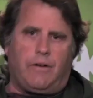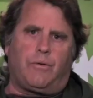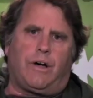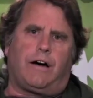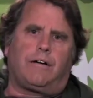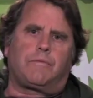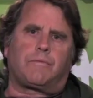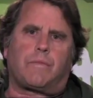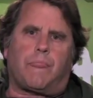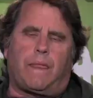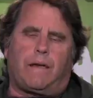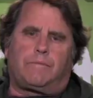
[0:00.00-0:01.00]
Well,
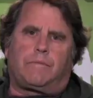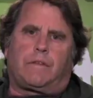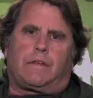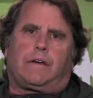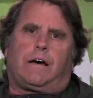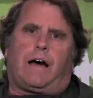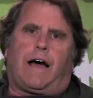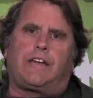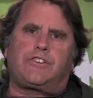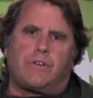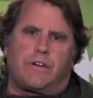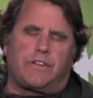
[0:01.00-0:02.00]

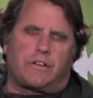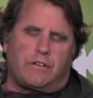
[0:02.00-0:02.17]
I joined the